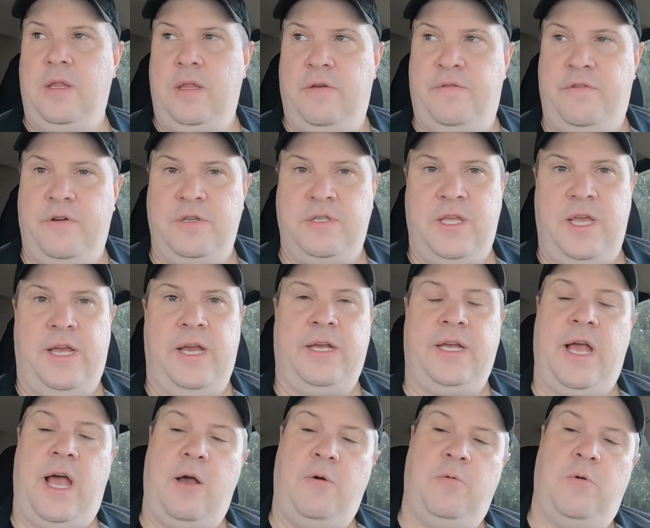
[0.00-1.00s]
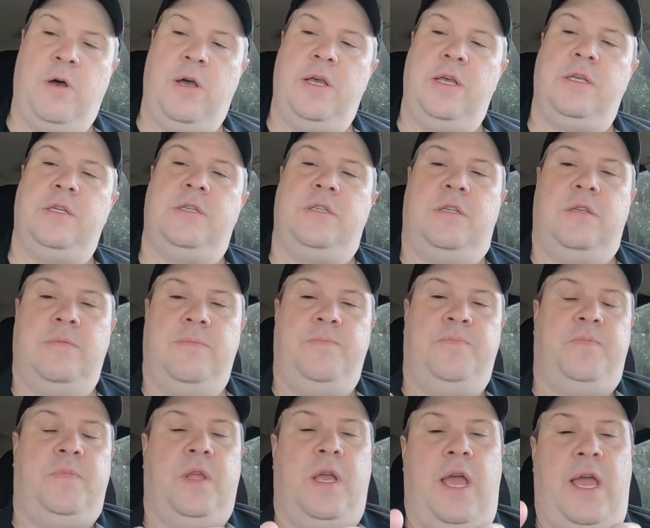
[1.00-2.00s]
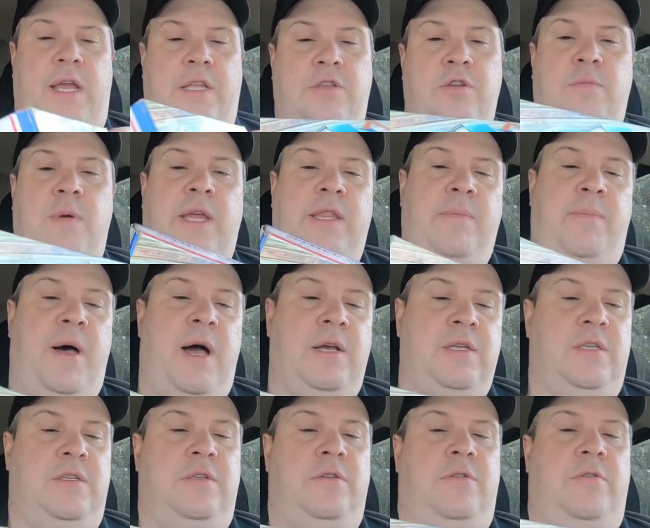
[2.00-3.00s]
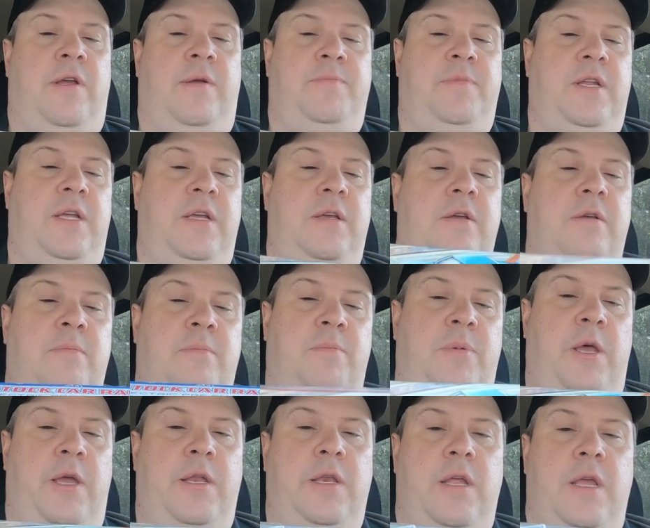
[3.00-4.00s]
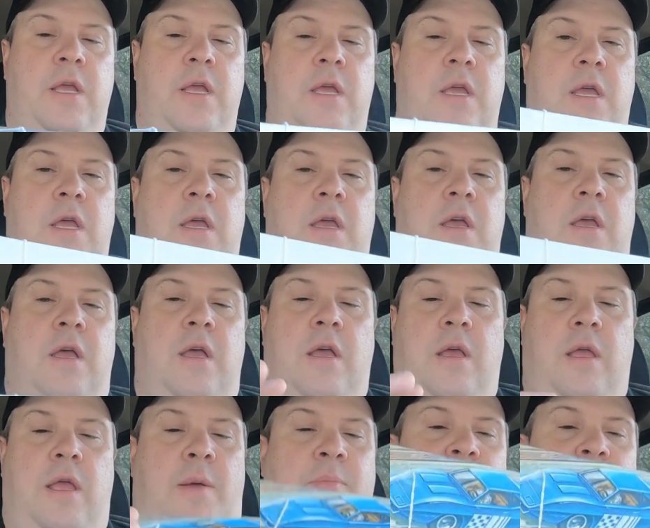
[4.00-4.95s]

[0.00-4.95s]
The first thing I got was, and too bad the boxes are empty, but I